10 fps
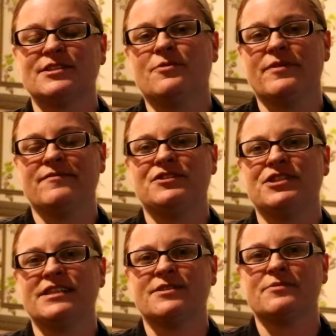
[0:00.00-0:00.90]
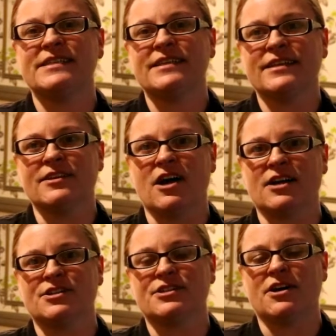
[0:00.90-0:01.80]
so we've just recently
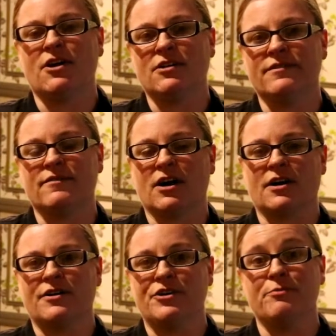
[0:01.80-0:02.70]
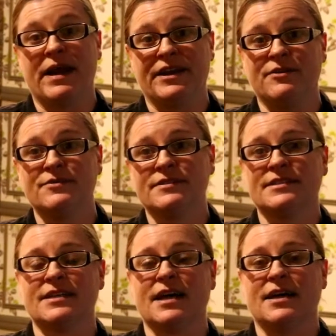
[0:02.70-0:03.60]
launched all of our new menus,
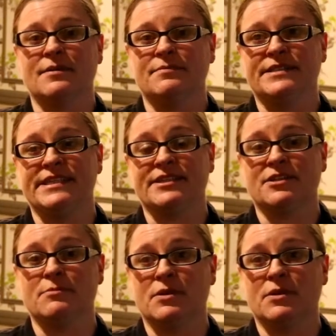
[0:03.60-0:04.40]
um, dinner